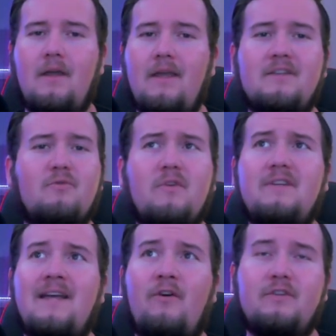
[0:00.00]
He is a really
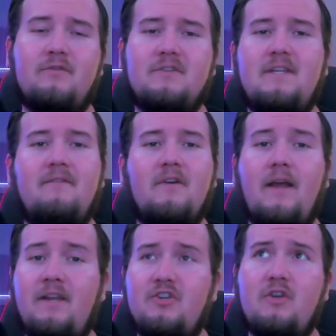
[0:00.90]
talented receiver,
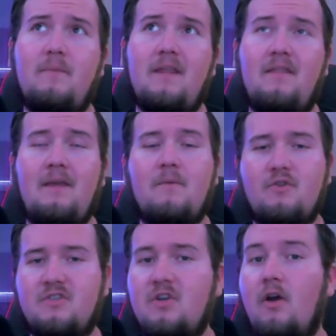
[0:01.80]
and he should be the
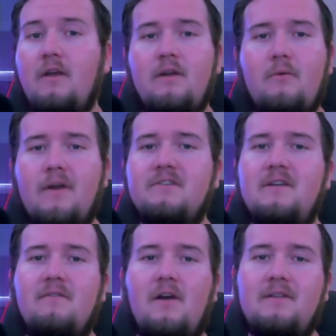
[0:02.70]
most targeted wide
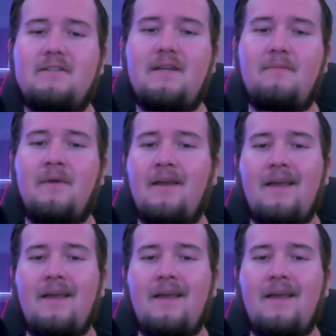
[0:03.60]
receiver on the team.